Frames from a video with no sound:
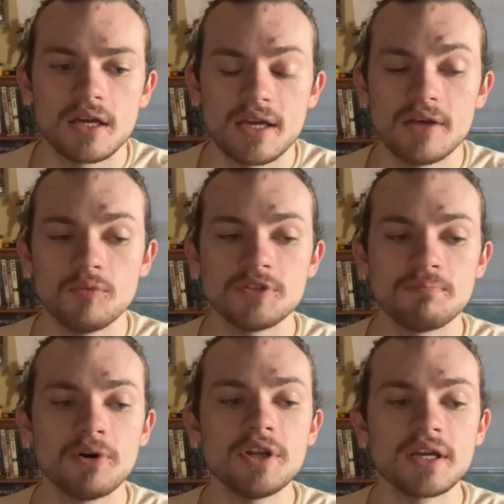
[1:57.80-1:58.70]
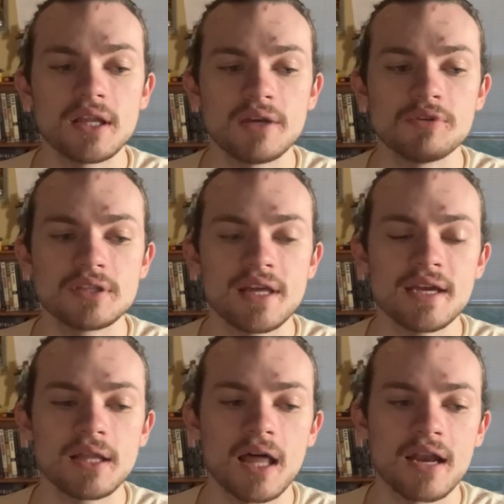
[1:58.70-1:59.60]
it was
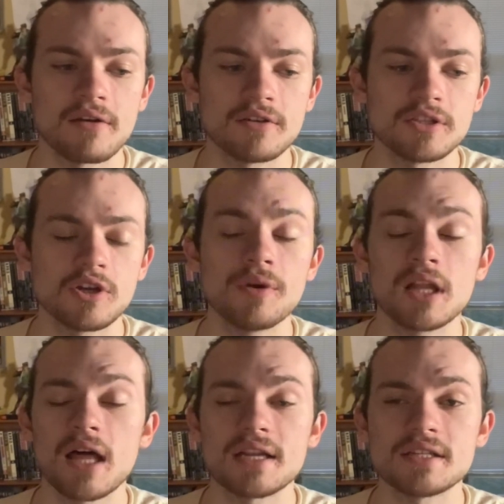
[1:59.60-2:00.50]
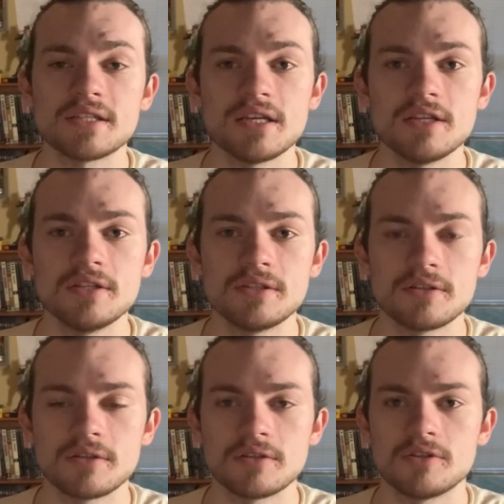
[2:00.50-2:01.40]
laying a lot of sowing a lot of
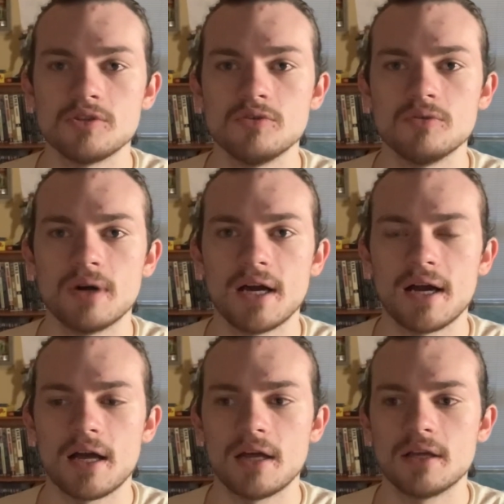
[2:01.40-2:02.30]
seeds to a